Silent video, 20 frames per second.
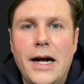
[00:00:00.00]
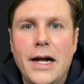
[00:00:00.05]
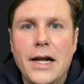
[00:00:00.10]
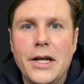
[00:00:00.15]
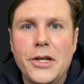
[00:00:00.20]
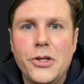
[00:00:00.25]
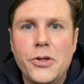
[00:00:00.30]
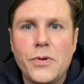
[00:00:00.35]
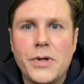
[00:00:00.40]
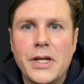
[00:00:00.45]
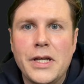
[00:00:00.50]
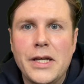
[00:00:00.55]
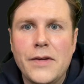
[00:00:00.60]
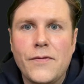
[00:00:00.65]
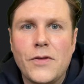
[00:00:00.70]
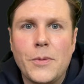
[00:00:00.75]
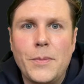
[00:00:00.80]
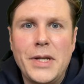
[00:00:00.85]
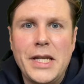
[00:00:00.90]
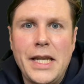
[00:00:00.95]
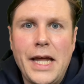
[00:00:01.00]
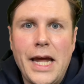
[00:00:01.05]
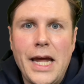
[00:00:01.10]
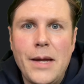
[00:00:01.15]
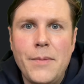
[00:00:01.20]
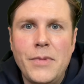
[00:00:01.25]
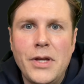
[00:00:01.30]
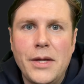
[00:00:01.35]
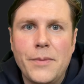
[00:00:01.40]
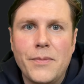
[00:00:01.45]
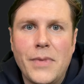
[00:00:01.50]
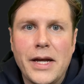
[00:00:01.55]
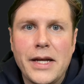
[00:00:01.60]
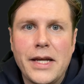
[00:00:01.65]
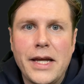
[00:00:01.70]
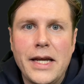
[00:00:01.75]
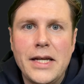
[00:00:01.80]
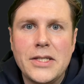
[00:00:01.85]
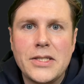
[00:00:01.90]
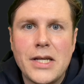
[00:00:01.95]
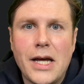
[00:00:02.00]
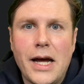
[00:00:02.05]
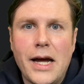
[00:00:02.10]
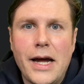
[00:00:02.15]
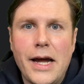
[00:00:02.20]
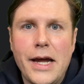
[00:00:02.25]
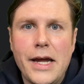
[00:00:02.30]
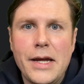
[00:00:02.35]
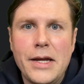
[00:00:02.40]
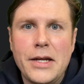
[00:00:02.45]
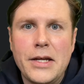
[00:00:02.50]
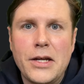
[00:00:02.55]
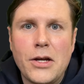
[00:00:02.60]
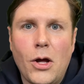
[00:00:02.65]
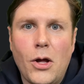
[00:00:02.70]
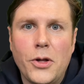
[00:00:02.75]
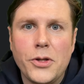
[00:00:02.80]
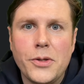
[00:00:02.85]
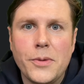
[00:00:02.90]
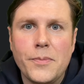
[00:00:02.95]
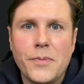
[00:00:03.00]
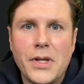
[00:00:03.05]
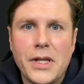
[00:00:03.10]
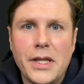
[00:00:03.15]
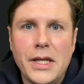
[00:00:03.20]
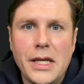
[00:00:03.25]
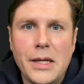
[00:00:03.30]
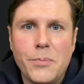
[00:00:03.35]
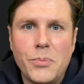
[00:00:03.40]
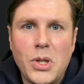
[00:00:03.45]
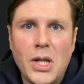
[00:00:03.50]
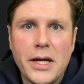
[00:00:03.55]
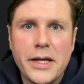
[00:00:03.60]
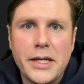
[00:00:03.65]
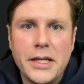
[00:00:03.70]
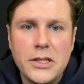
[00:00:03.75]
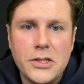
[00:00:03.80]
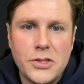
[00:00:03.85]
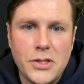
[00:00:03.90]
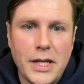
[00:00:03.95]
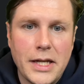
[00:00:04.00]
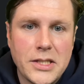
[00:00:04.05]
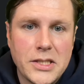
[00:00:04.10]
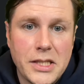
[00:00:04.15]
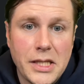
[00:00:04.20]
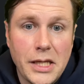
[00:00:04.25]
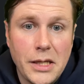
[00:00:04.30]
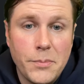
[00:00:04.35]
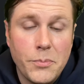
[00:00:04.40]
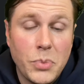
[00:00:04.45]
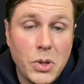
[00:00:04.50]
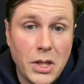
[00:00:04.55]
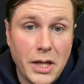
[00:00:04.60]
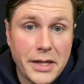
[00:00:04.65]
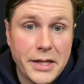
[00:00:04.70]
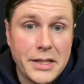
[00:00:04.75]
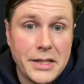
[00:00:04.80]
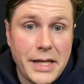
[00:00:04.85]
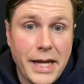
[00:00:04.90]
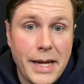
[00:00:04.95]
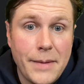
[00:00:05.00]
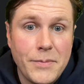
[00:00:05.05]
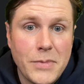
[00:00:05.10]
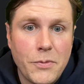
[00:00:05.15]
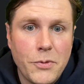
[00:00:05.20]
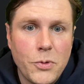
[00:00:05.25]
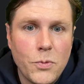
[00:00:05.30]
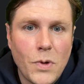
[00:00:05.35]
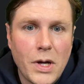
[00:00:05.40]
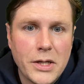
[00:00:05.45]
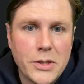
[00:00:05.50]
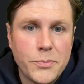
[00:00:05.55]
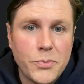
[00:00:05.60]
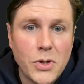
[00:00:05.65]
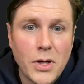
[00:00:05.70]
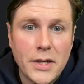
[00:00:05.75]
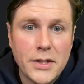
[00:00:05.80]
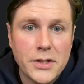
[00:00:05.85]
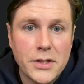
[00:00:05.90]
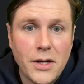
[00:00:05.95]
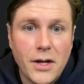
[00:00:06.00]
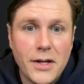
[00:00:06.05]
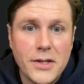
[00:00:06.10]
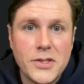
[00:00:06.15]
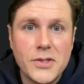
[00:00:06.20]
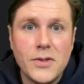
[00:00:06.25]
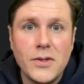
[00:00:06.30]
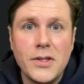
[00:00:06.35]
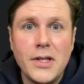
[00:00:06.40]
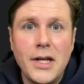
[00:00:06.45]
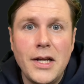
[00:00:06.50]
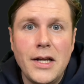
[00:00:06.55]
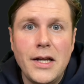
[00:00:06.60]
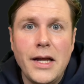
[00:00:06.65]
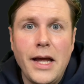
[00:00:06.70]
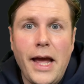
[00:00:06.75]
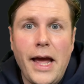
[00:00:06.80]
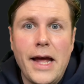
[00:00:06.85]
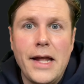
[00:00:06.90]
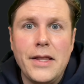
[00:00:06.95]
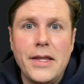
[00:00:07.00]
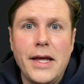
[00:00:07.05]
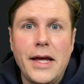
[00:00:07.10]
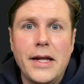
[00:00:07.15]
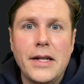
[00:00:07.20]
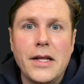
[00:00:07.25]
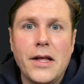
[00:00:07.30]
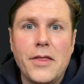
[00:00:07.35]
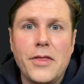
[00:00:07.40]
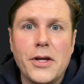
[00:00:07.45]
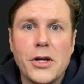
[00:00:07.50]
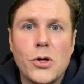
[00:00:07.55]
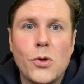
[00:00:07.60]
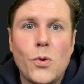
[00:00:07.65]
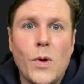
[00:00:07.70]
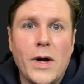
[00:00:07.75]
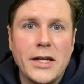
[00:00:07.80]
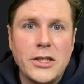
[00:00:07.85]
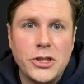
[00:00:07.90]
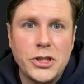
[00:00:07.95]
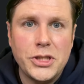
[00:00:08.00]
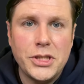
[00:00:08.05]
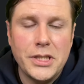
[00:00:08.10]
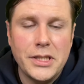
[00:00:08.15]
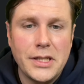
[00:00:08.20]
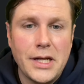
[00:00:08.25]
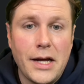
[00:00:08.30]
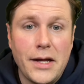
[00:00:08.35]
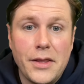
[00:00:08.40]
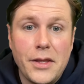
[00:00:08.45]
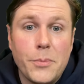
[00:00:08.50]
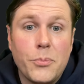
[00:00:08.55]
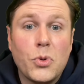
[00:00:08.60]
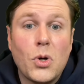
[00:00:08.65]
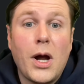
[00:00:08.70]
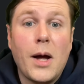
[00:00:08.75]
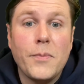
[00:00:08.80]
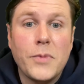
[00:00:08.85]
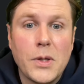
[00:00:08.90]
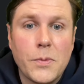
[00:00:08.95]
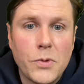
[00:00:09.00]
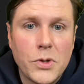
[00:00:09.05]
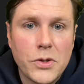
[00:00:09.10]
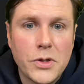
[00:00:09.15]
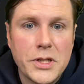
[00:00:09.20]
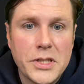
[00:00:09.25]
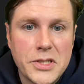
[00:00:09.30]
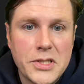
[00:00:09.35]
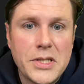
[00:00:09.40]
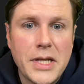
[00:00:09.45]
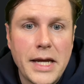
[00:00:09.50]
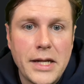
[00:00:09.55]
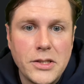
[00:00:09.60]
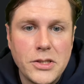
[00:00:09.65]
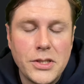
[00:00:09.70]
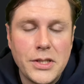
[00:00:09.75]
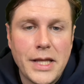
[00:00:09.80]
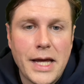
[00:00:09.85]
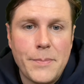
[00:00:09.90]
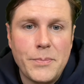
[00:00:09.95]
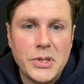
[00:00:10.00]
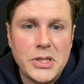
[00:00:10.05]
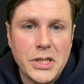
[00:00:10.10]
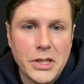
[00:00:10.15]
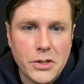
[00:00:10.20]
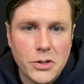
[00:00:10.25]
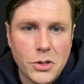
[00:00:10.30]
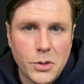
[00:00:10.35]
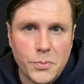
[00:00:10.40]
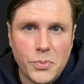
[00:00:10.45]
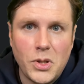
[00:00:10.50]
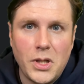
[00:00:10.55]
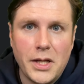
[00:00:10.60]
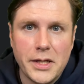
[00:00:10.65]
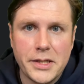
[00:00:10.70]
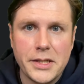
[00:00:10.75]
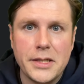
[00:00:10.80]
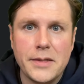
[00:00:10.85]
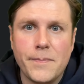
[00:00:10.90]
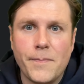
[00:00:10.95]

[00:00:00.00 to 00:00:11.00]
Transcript: You can give them a name. In my case, I called them the plugin. So that's the plugin name that we want to put on the console. And then the question, the prompt that we're going to send to that particular plugin.